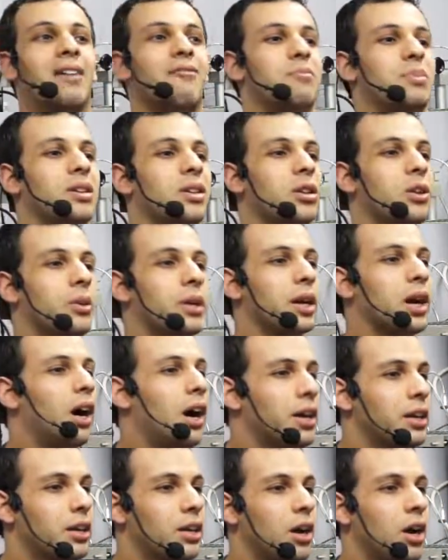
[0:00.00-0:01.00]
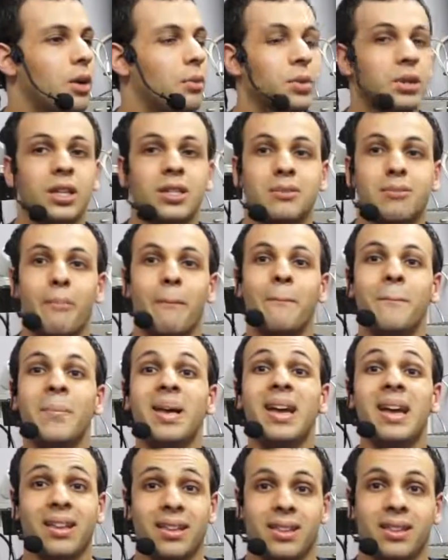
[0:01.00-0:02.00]
uh, have been going on and on with this
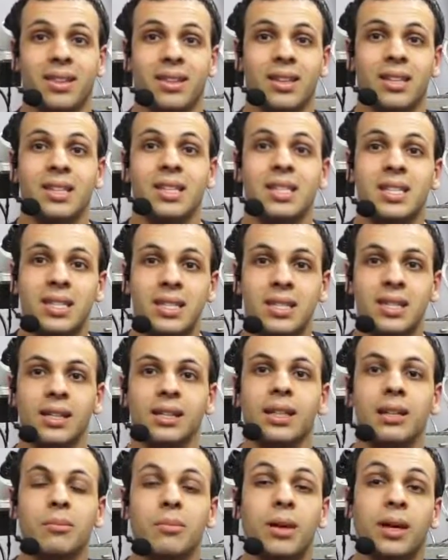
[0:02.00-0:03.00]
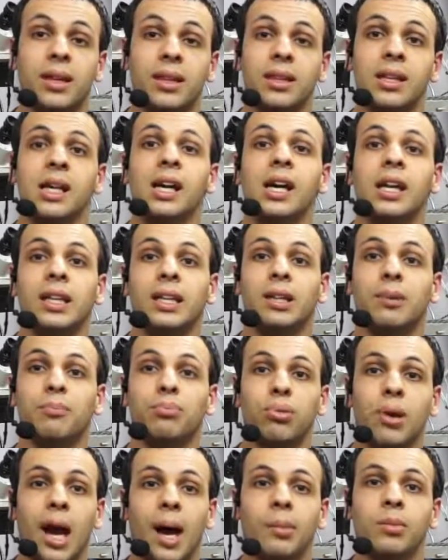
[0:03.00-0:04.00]
myth, this silly myth, that
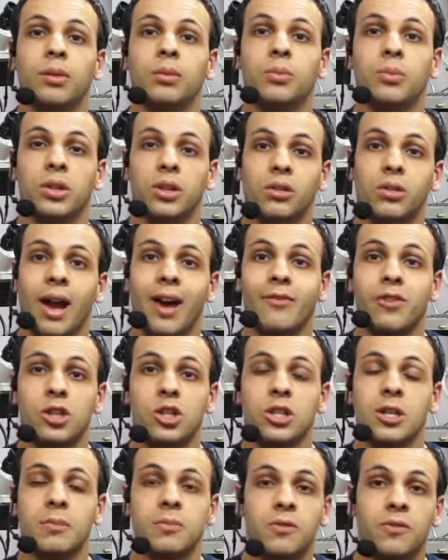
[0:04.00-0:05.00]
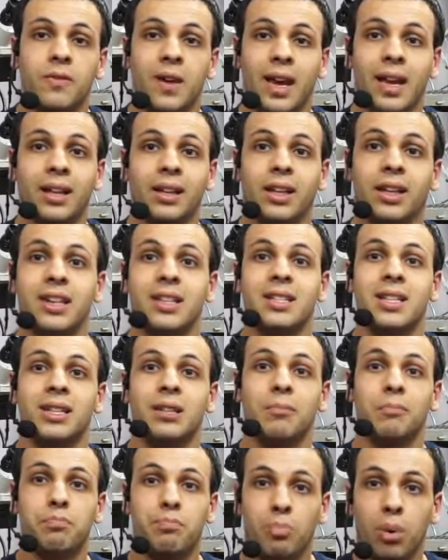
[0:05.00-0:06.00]
the problem with graphics chips failing is
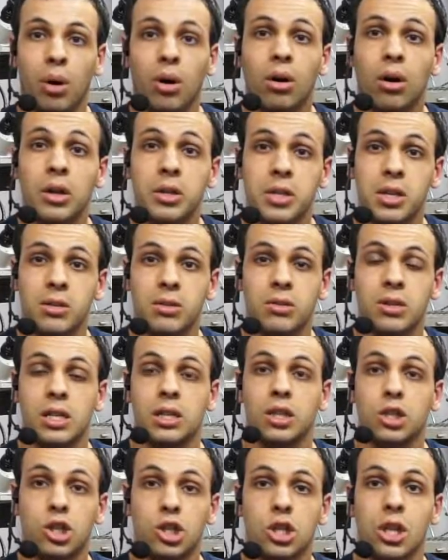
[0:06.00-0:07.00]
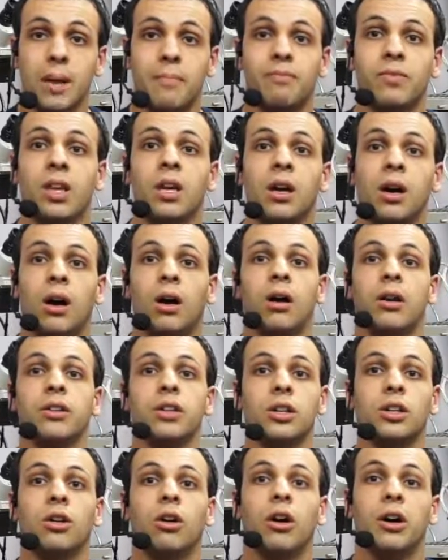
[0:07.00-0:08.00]
that the balls underneath the chip
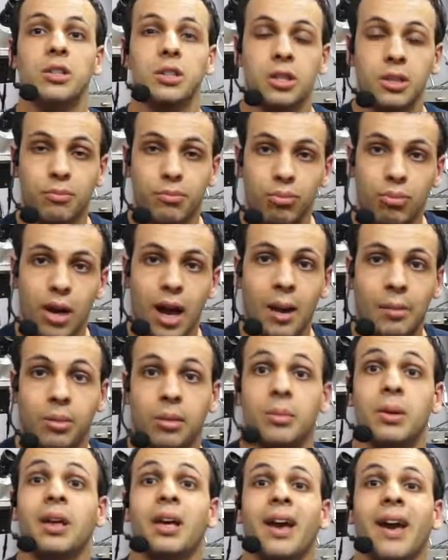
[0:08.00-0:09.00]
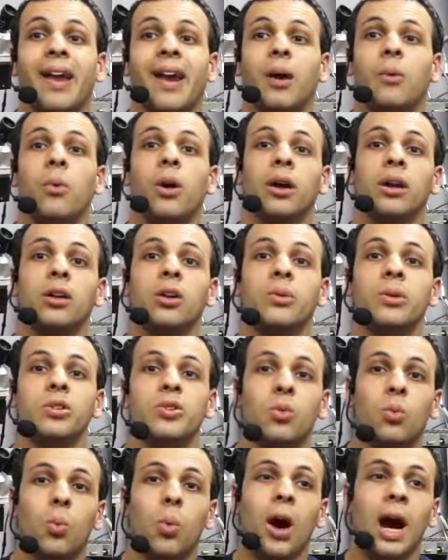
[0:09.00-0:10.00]
are the cause of the problem. And I want to go
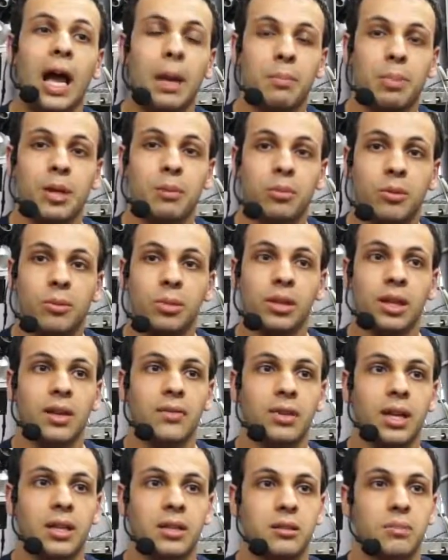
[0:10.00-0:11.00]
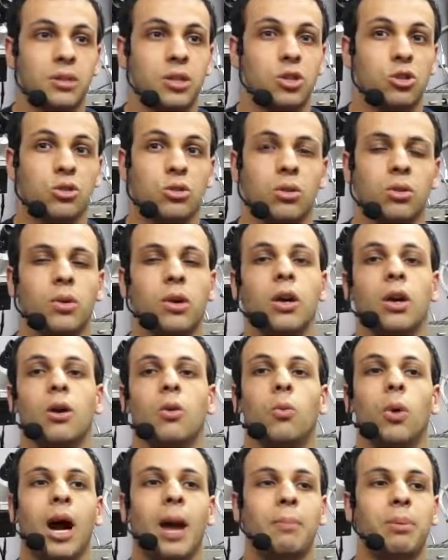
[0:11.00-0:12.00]
into why people believe that to be true,
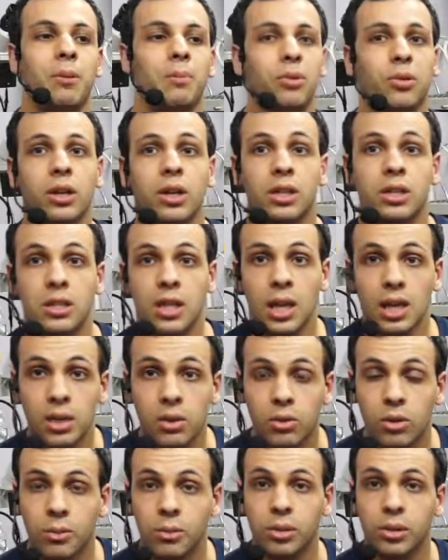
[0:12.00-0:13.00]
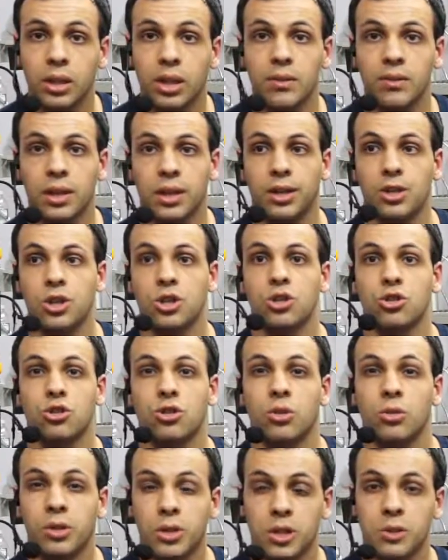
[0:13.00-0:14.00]
why people continue to believe that it is
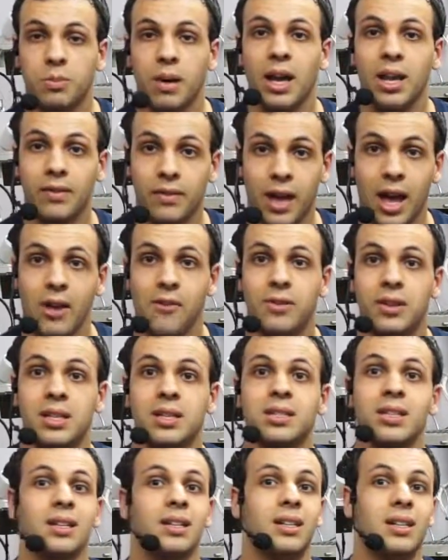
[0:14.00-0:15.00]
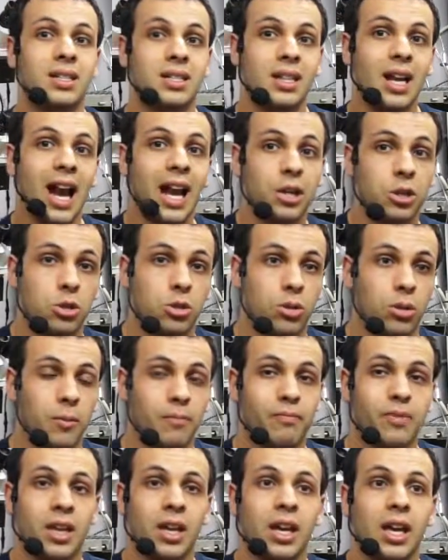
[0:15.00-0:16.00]
true in spite of evidence that it is not
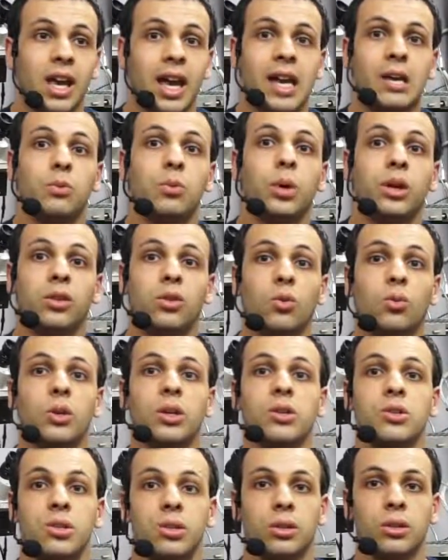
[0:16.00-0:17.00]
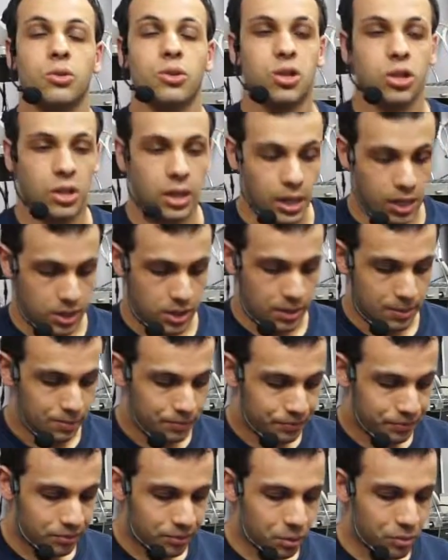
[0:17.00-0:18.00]
true, and what the real solution is.
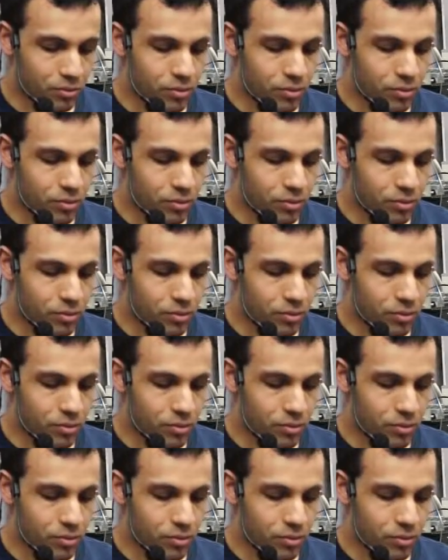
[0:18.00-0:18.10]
